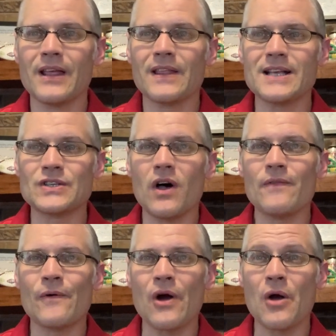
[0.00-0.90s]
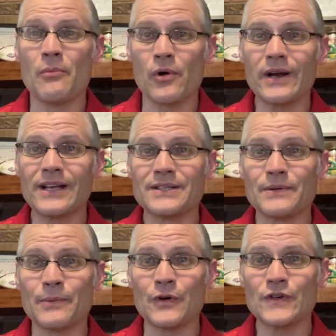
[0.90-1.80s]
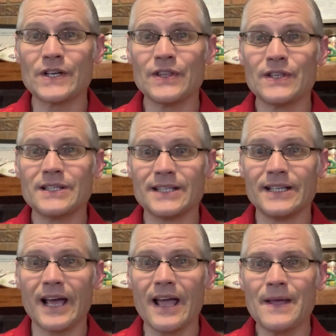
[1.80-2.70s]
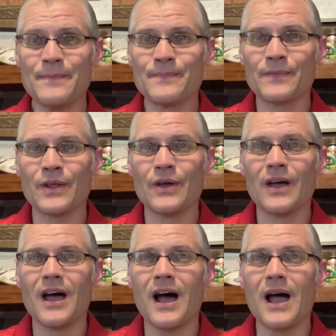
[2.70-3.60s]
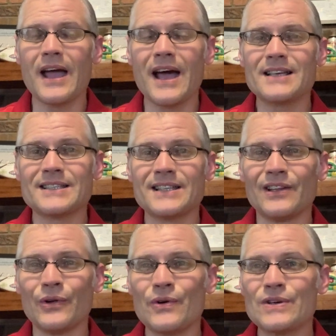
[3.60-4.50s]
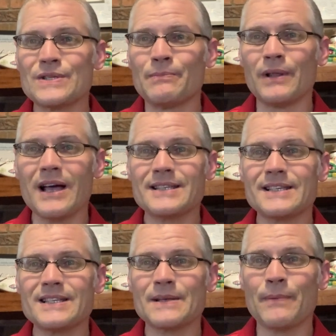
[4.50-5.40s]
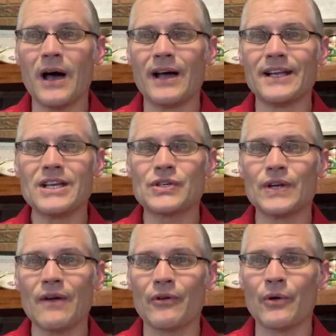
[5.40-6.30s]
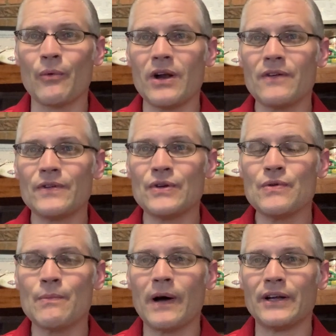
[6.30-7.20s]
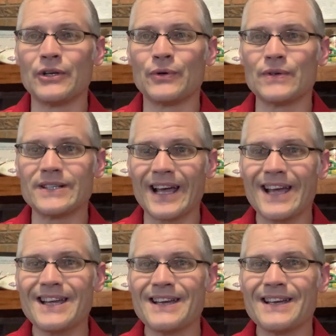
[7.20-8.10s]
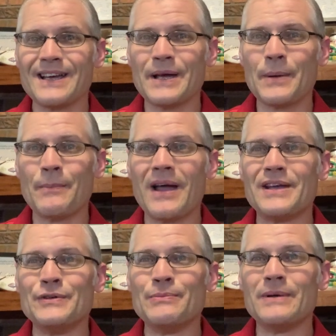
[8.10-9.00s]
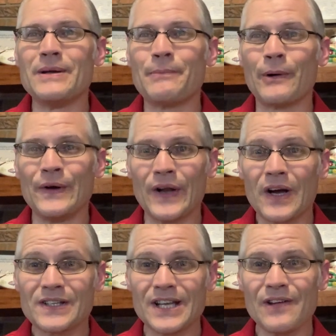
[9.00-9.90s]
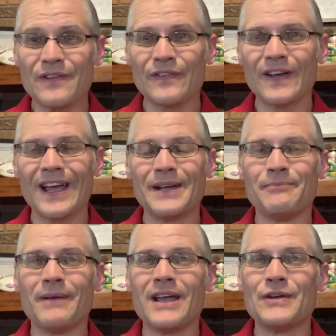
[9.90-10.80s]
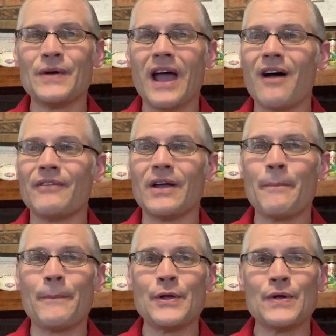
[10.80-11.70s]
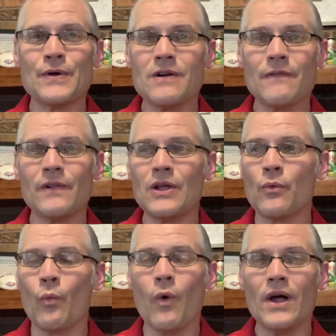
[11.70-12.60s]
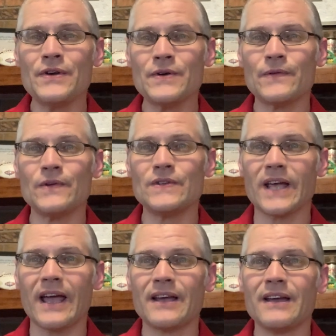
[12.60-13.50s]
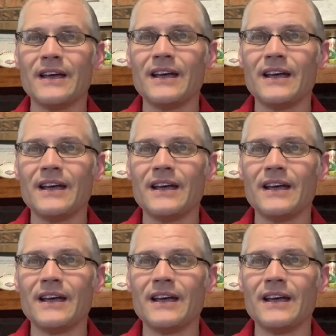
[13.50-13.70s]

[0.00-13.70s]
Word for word: That's all for our morning devotion today. I ask the Lord's blessings upon each and every one of you upon your day. May you be productive and may you have a beautiful and wonderful day